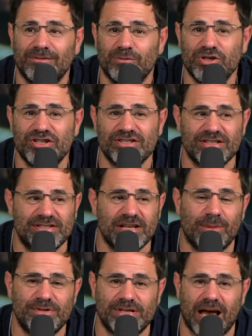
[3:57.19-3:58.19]
which is a
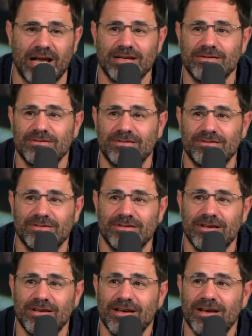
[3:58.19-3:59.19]
subset.
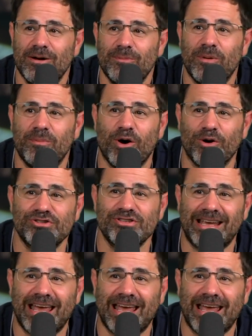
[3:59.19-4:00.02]
But mostly,